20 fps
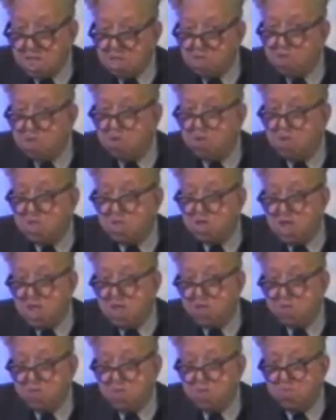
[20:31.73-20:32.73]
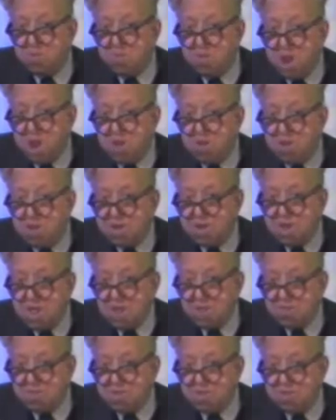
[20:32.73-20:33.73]
Two weeks later, we were married,
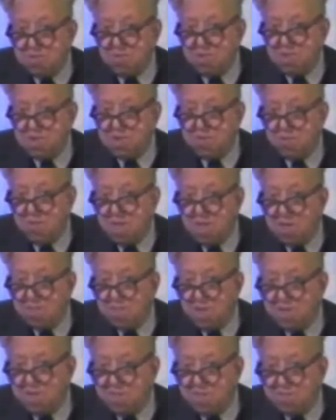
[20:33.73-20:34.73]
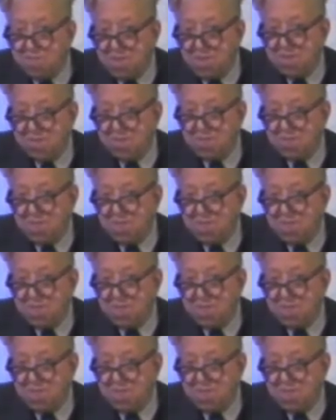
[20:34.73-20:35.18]
that was the reason why I made the song.